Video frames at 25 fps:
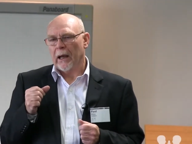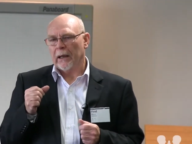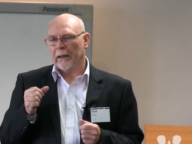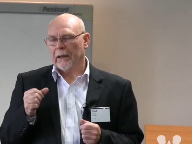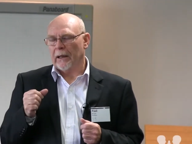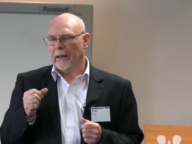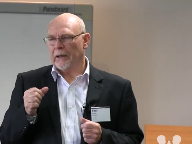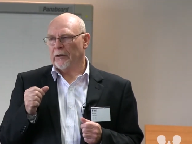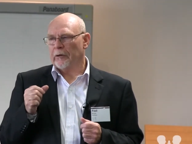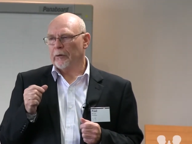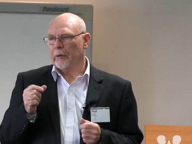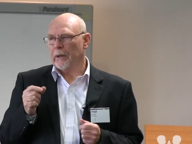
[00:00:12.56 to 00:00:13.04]

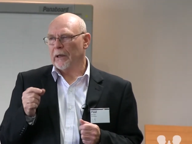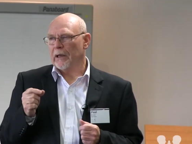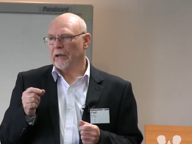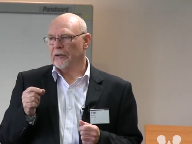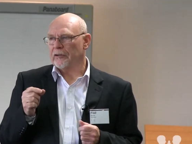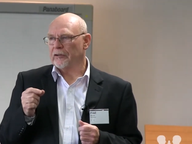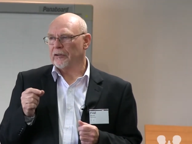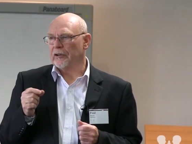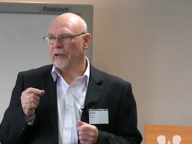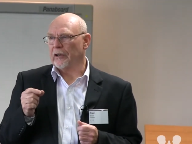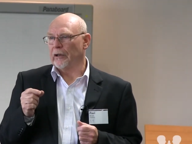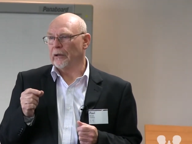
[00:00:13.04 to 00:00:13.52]
I'd like to
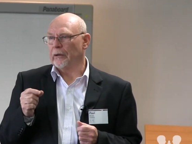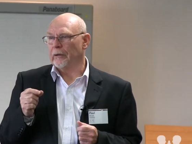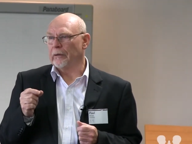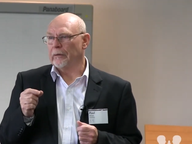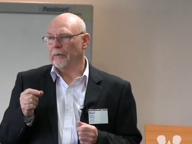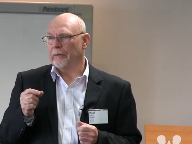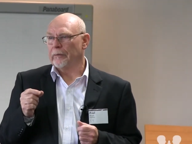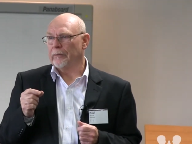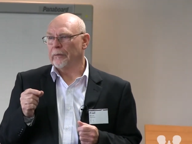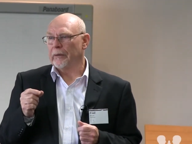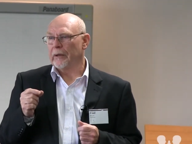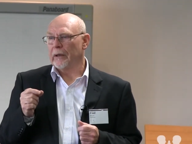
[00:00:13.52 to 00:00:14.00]
ask you,
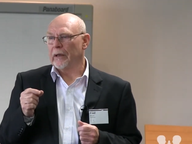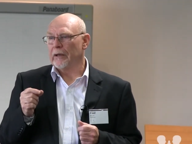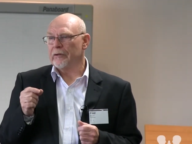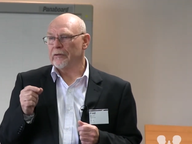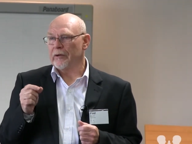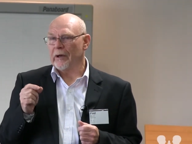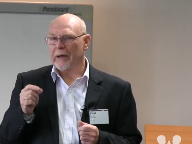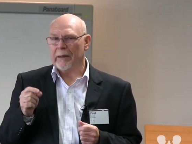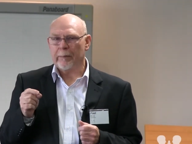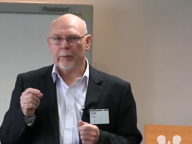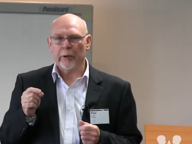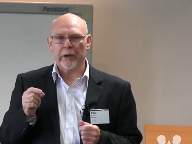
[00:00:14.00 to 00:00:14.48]

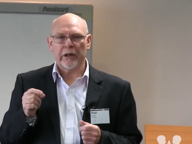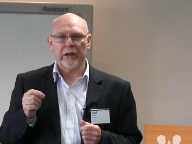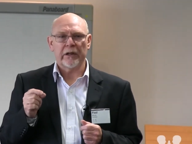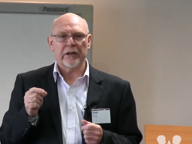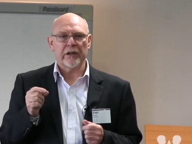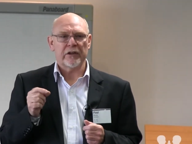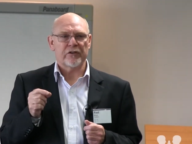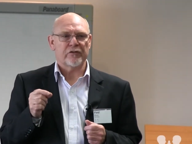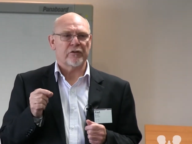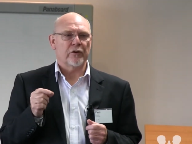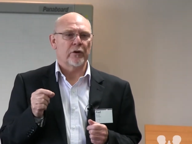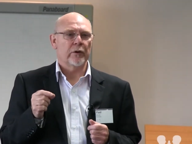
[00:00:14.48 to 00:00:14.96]
is there anybody
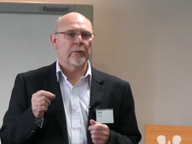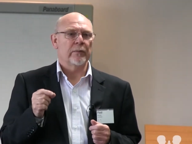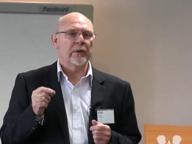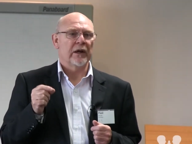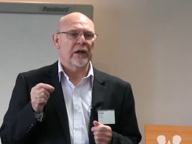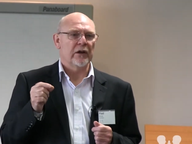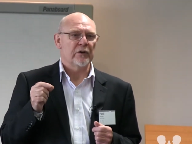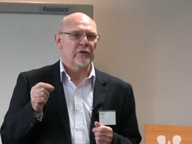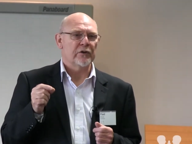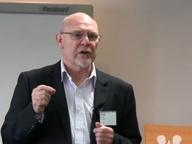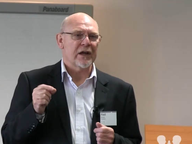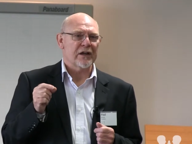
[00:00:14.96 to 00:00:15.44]
in this room
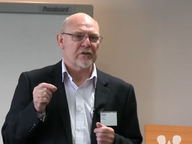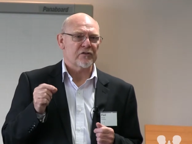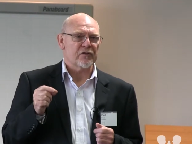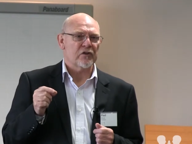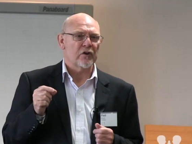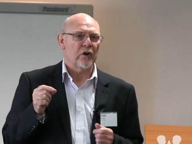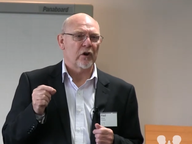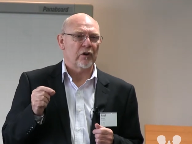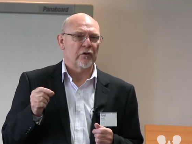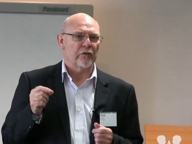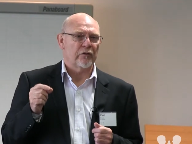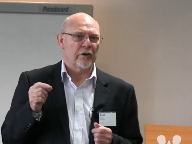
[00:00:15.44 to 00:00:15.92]
who
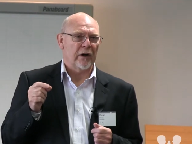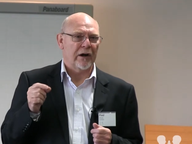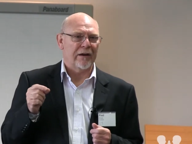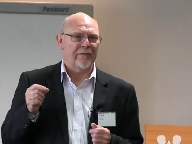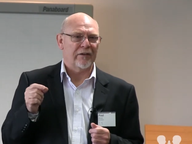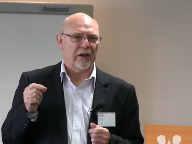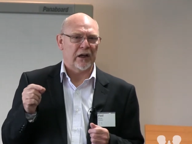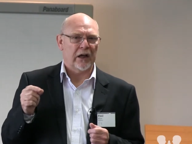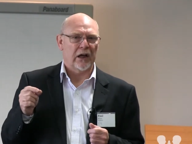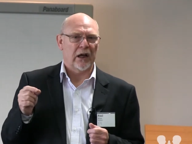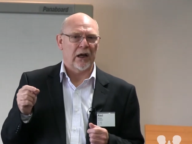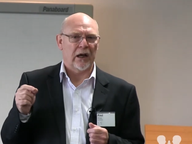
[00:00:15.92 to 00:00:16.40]
does not
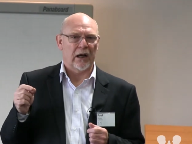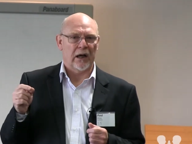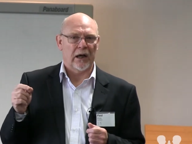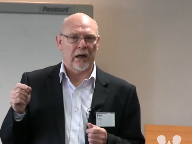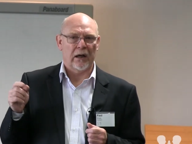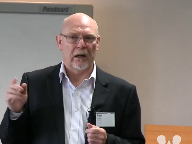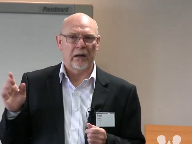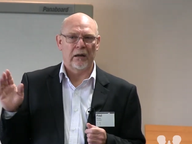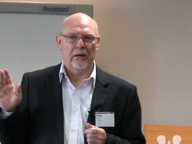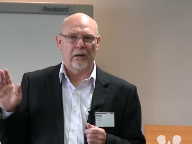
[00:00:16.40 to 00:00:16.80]
drive a car?